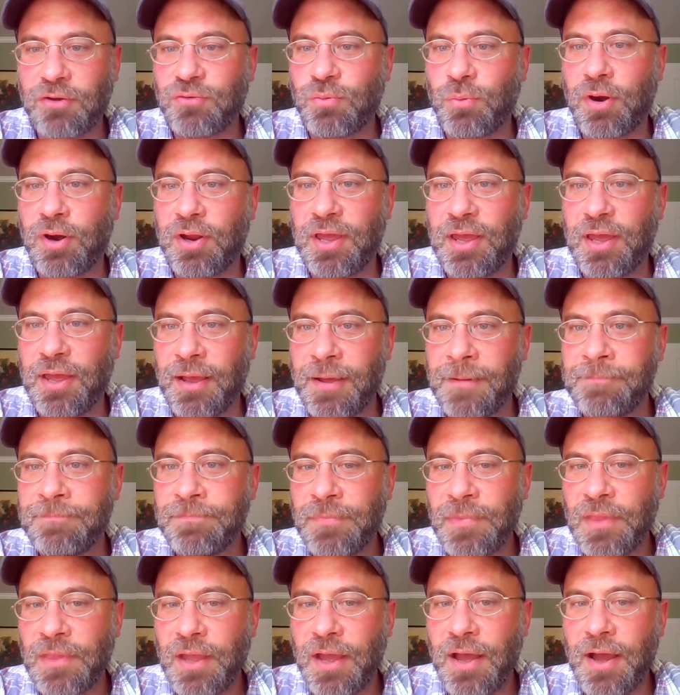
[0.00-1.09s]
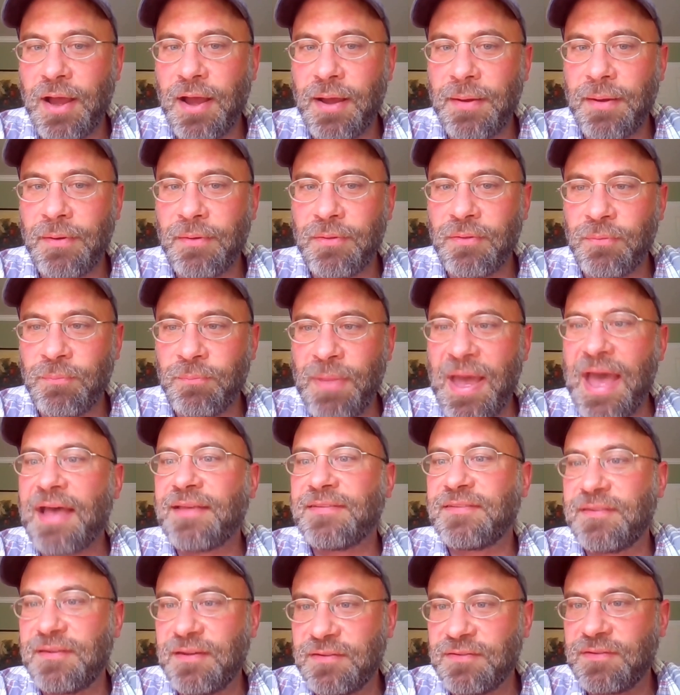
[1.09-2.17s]
where it's working
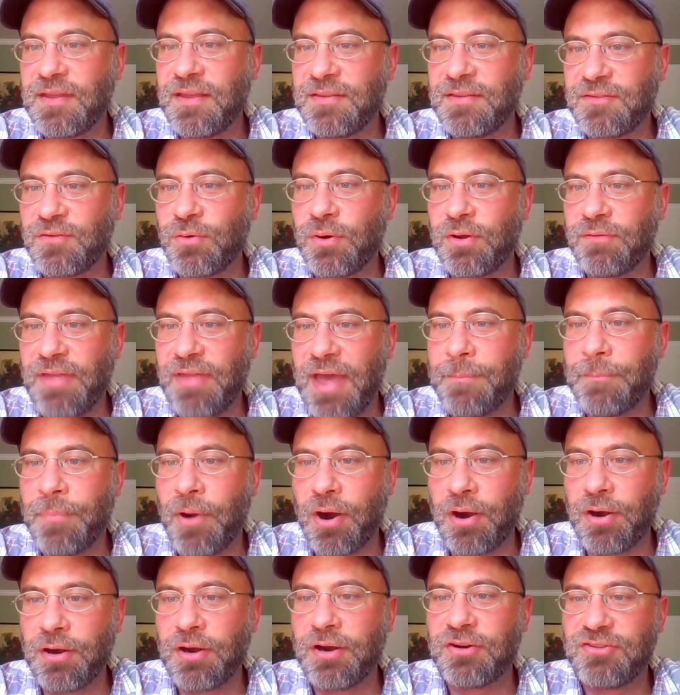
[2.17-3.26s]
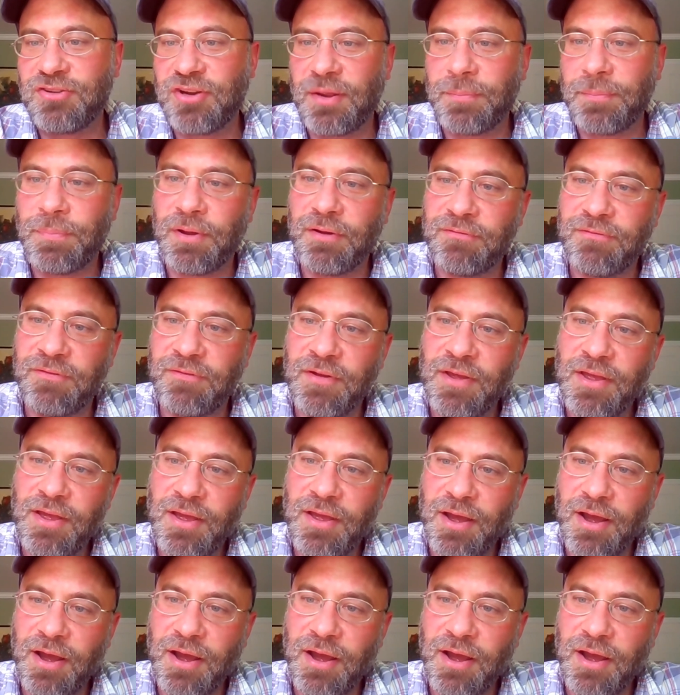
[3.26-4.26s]
best is sort of that partnership of